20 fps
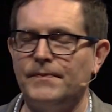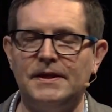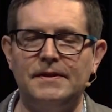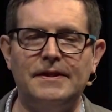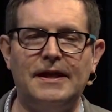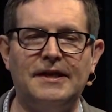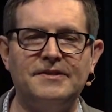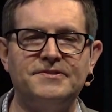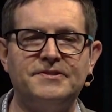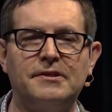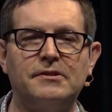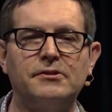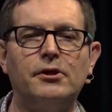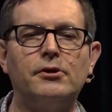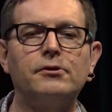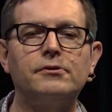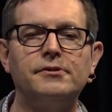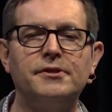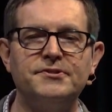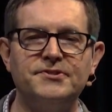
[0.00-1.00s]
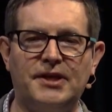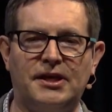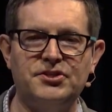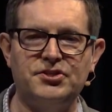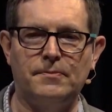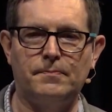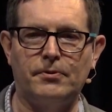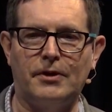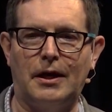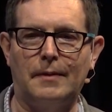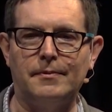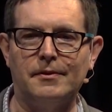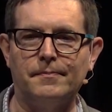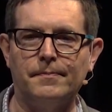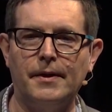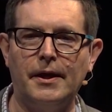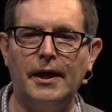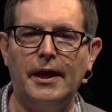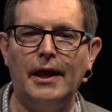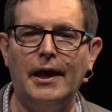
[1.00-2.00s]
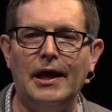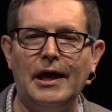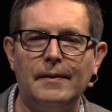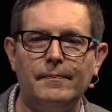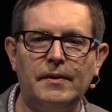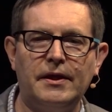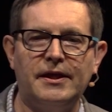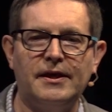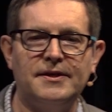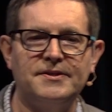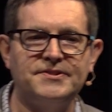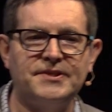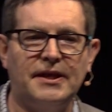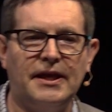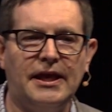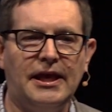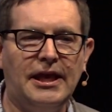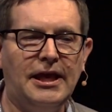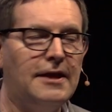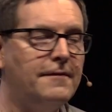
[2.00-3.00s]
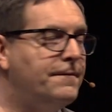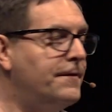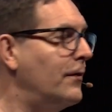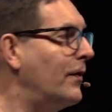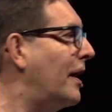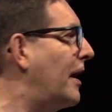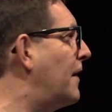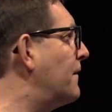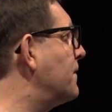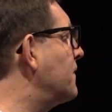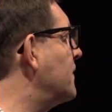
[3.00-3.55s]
and that's the localization problem. Because if you have,